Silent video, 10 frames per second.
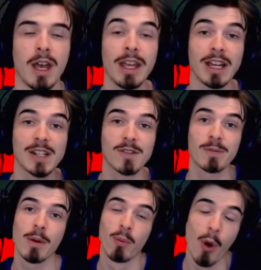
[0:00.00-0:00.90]
Hey guys, Scorch
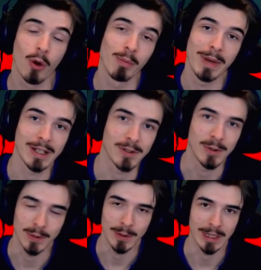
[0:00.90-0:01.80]
here. Welcome back
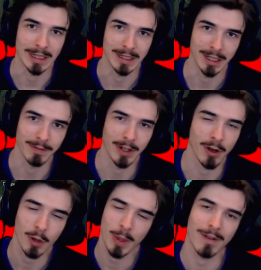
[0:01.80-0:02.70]
to another video.
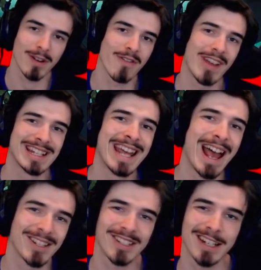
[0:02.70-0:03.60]
I hope you're having a
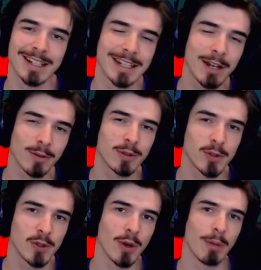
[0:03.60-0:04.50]
fantastic day. Today I want to talk to you